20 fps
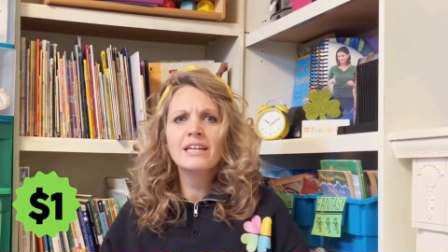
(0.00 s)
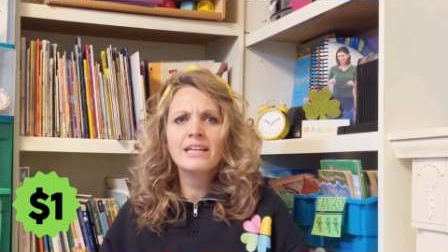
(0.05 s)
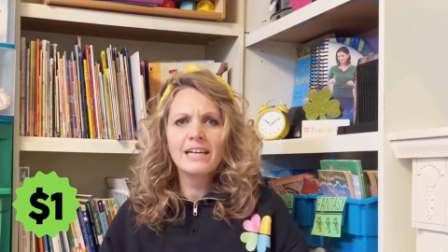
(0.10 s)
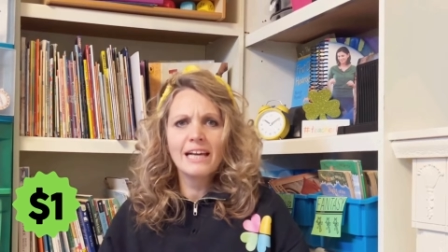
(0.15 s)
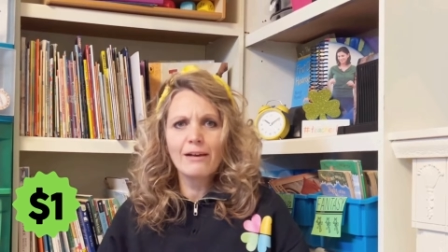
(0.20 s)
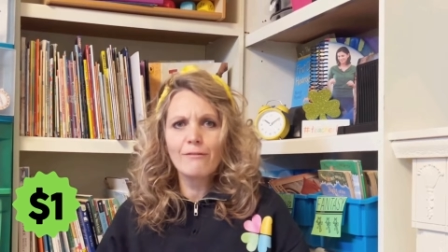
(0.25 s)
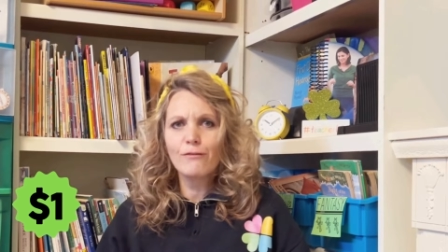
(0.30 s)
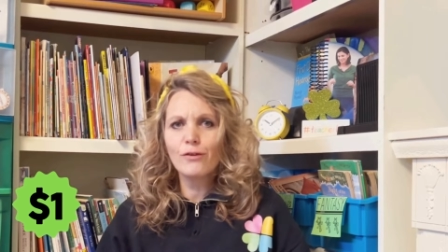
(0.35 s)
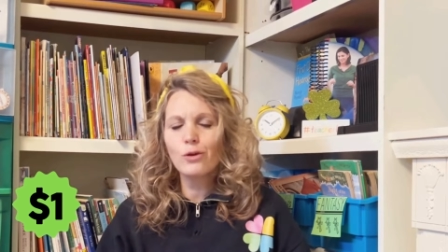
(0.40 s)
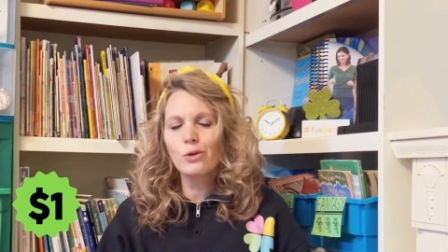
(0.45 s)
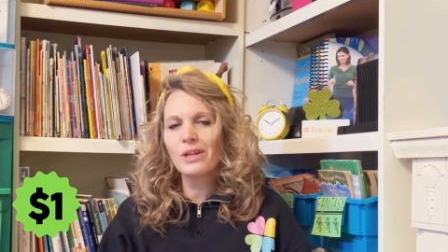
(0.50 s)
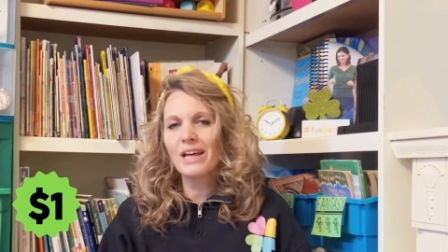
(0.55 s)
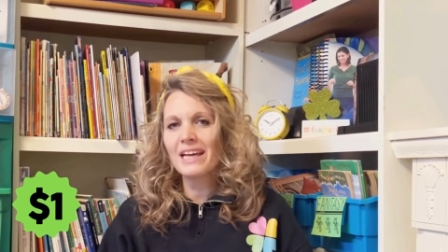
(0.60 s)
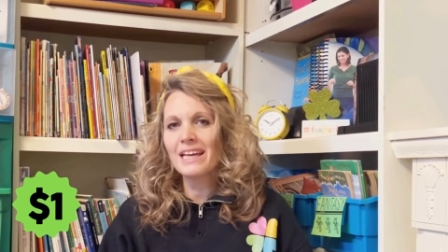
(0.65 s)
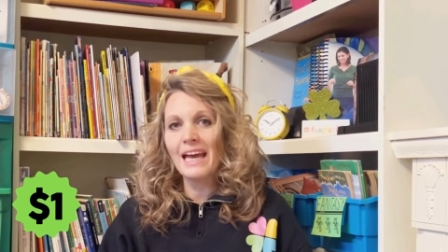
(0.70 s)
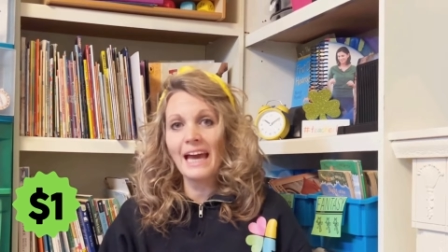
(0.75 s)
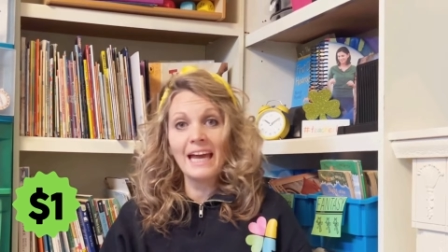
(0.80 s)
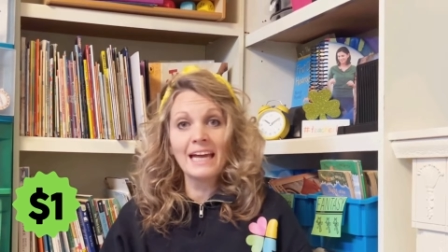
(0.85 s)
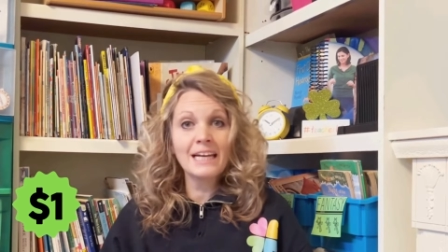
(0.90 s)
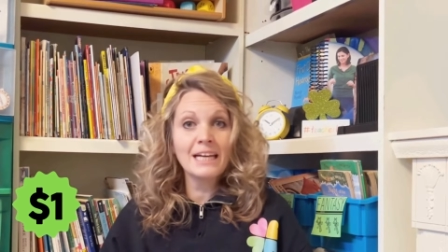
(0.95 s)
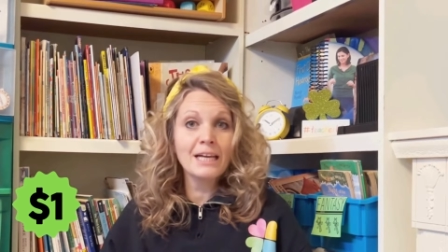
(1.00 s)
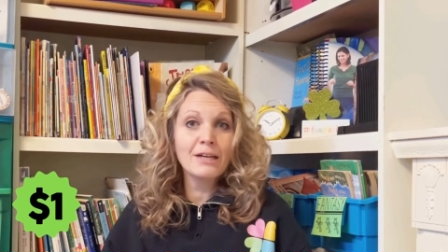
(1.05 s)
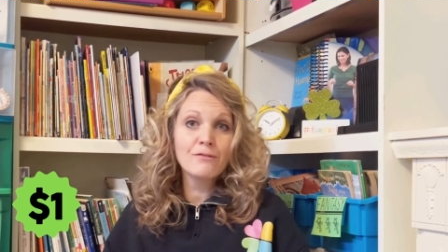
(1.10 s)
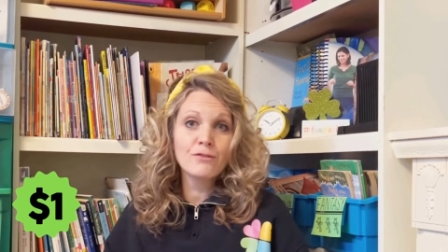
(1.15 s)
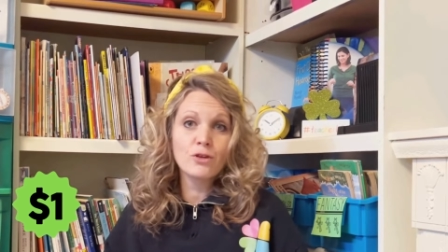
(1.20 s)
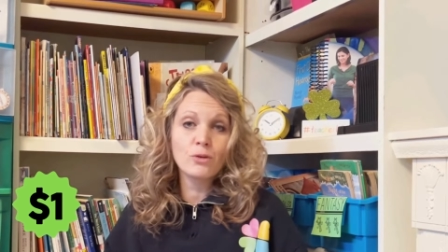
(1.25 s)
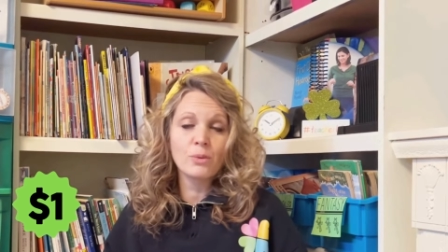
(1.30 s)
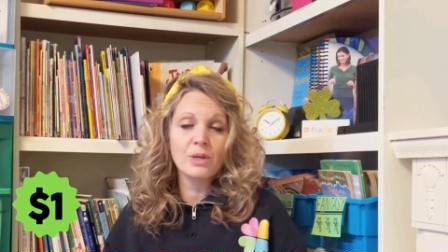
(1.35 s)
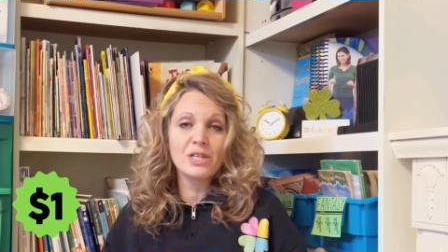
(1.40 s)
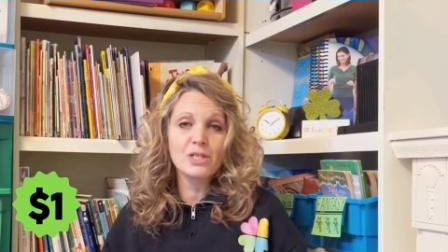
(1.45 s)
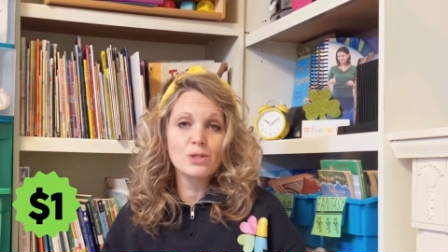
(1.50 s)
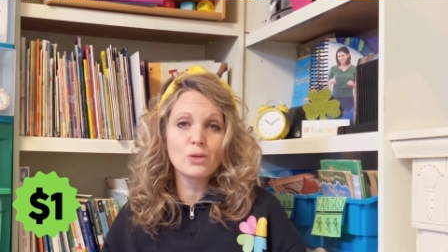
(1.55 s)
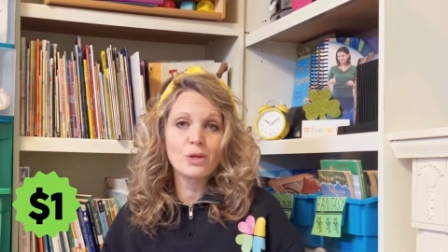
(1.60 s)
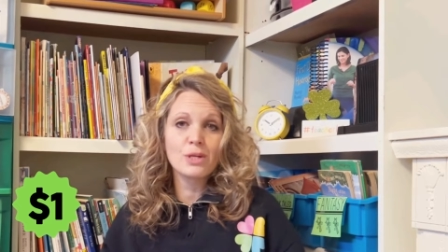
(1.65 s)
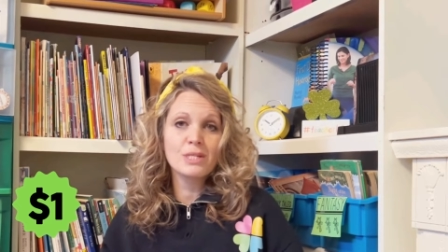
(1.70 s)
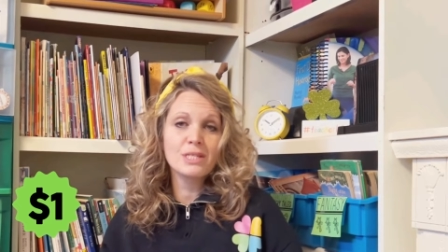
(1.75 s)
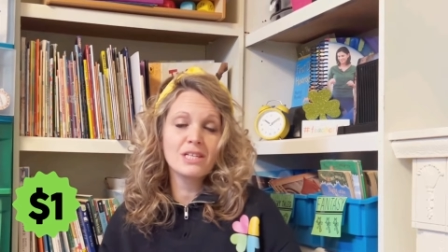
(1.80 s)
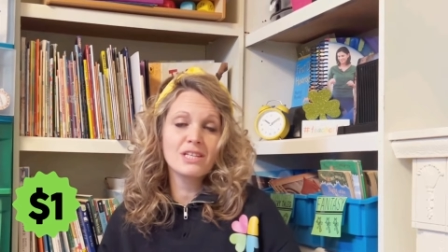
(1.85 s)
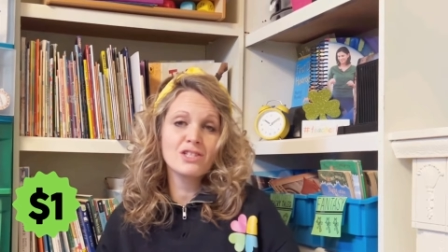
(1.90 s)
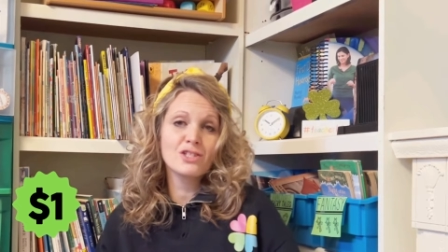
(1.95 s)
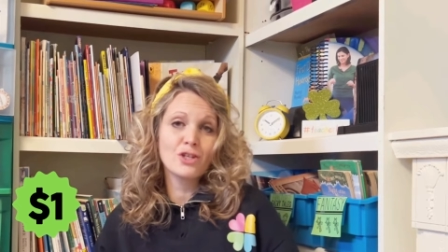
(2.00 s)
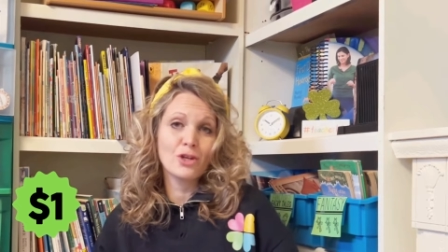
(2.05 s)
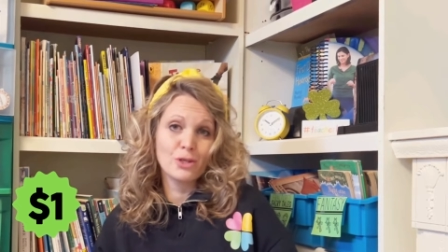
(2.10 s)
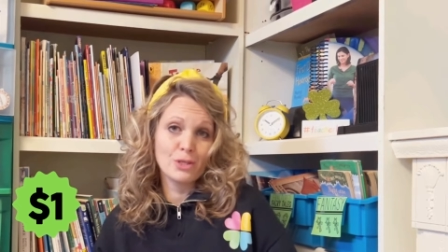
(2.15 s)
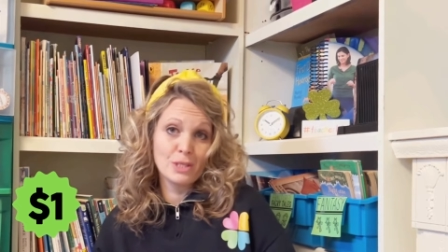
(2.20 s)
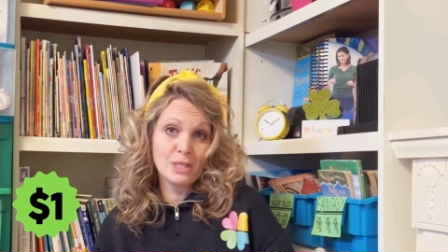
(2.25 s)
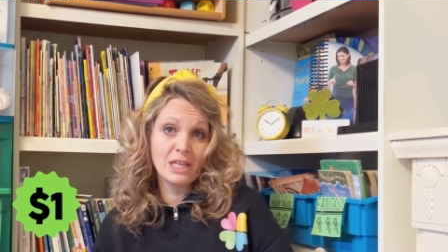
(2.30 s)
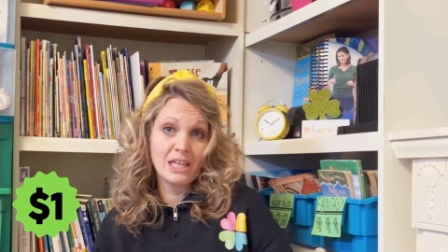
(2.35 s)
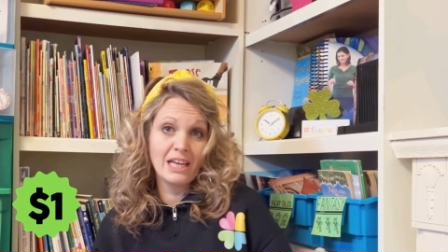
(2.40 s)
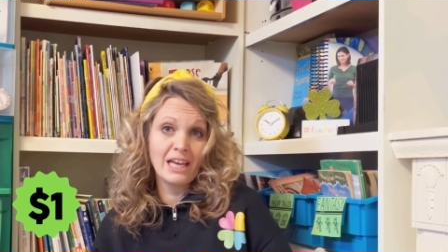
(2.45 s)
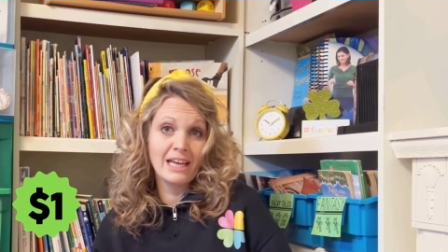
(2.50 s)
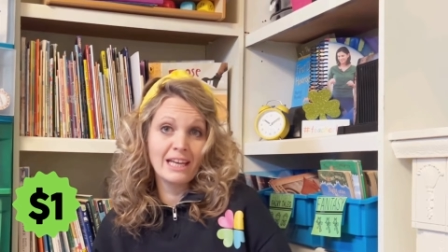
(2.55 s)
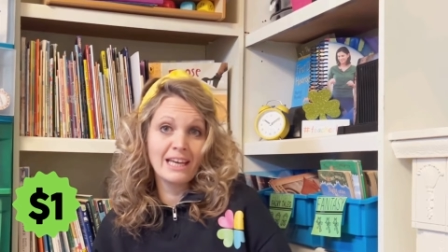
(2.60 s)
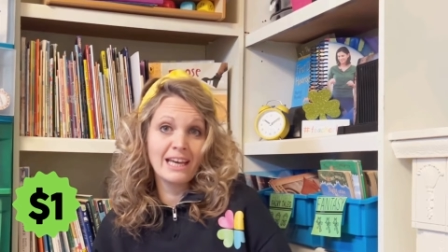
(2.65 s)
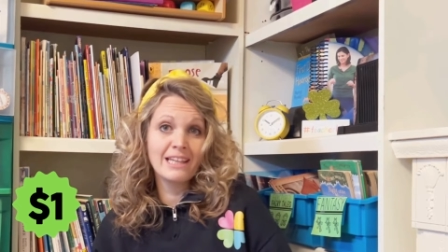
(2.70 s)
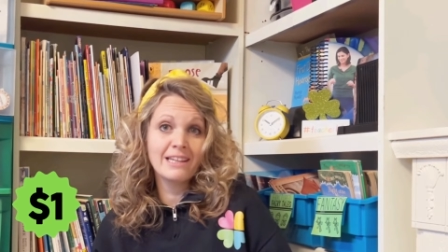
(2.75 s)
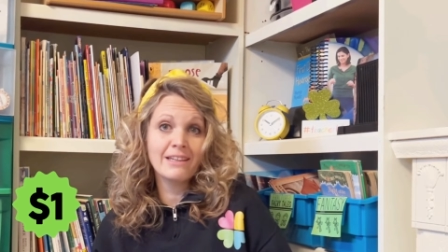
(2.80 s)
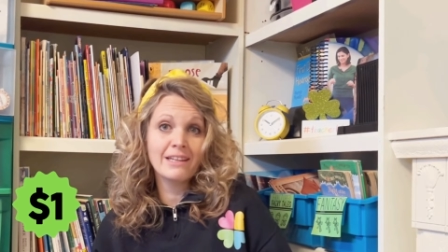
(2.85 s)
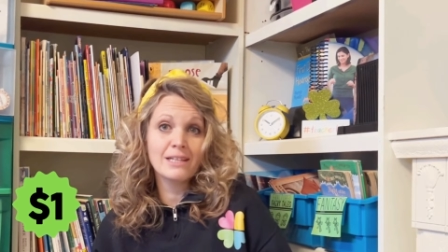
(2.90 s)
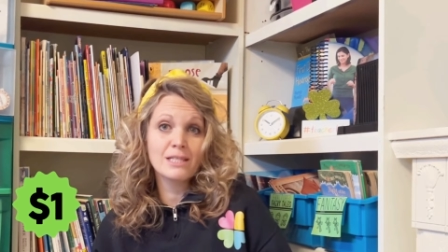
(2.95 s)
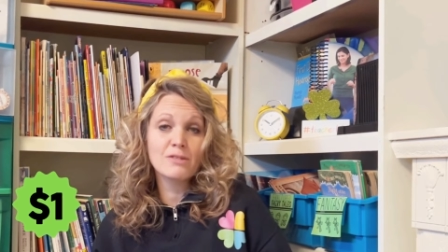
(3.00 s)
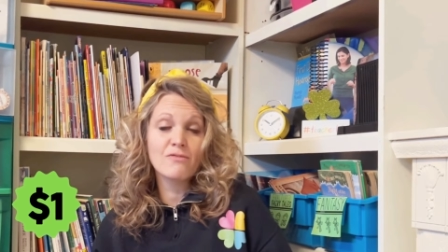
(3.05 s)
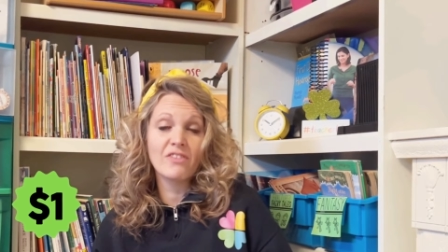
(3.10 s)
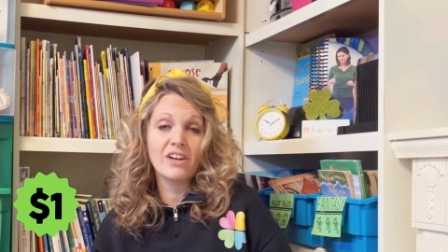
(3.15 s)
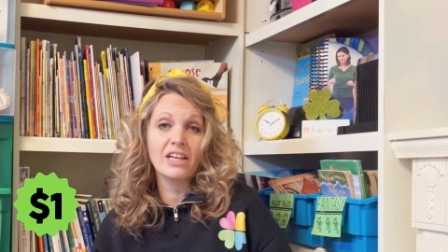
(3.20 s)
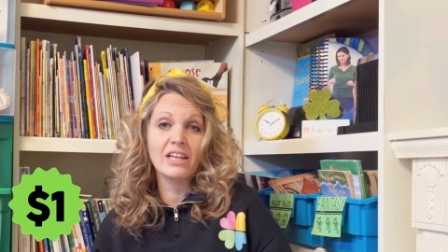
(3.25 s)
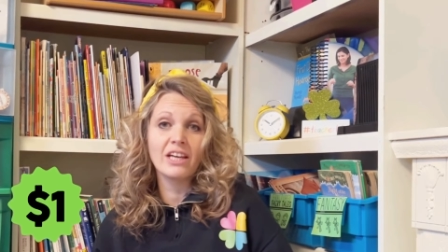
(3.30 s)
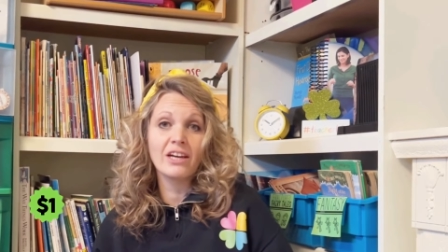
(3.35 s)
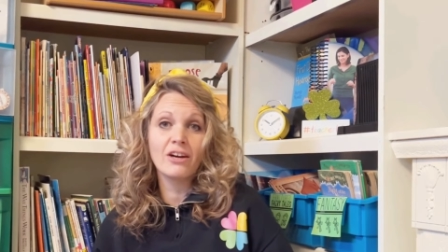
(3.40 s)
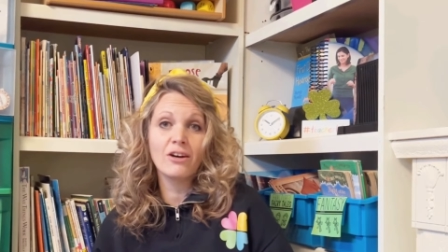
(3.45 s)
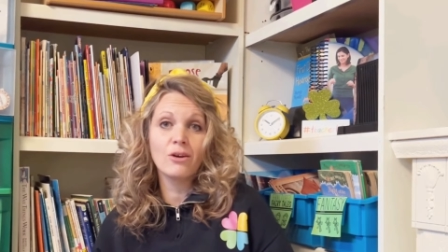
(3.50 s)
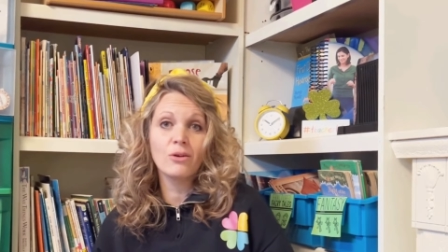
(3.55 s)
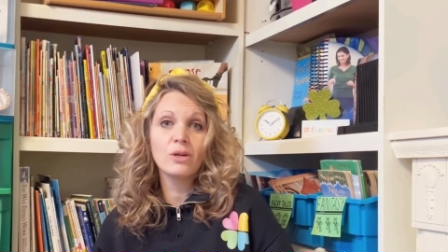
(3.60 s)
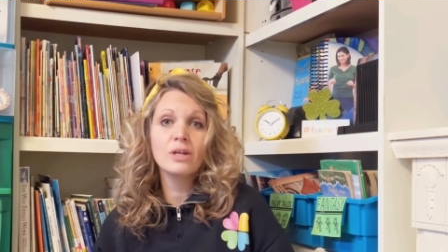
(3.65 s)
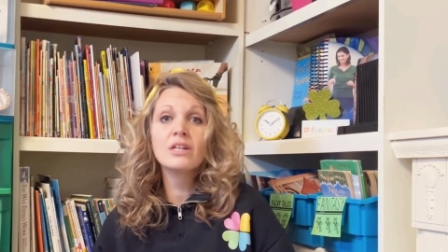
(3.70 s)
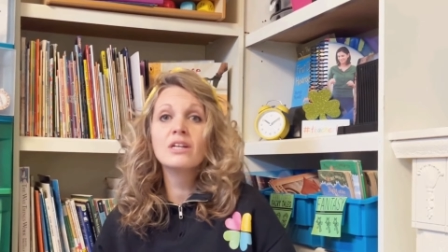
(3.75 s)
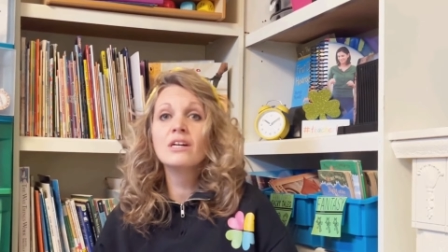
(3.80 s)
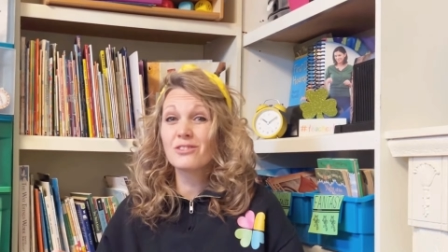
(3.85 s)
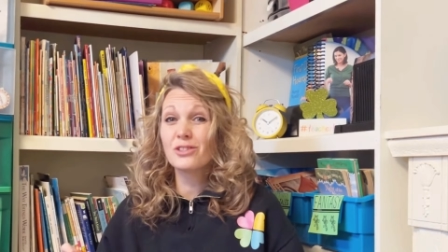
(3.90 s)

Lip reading: if you like any of the resources you're seeing in this video,